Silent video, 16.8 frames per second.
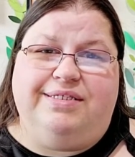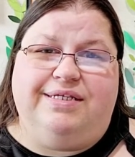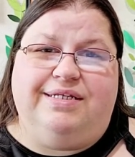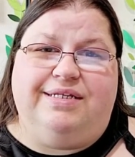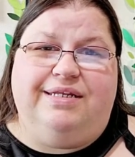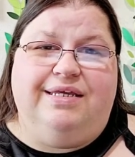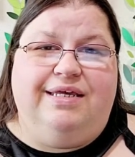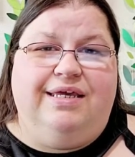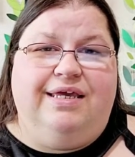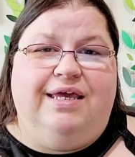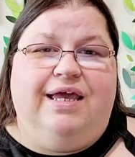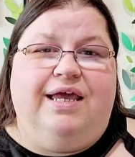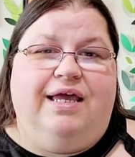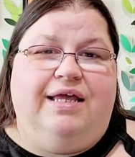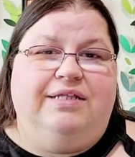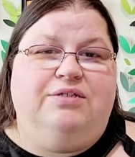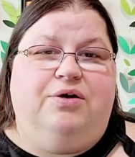And
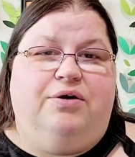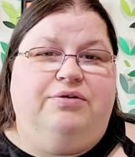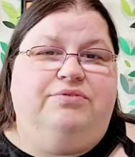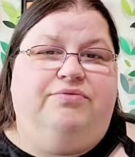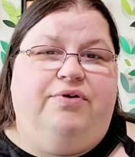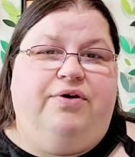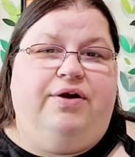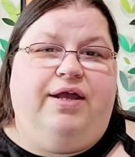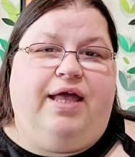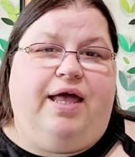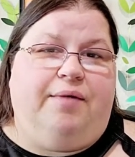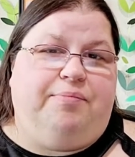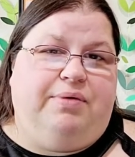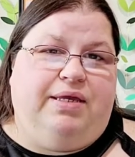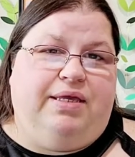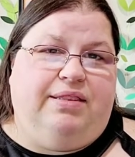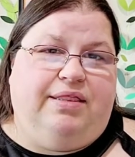and so I was very
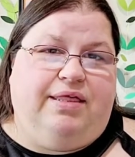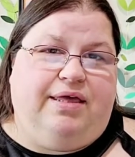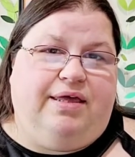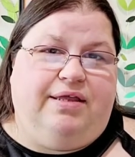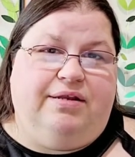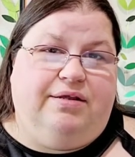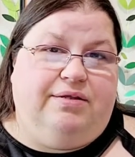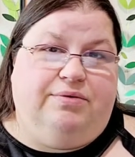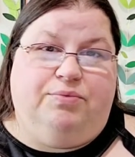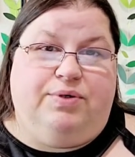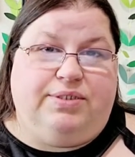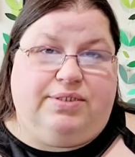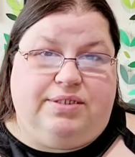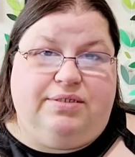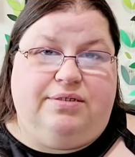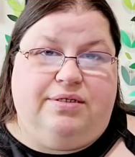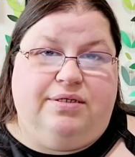happy that it
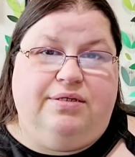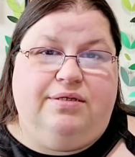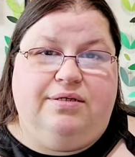wasn't,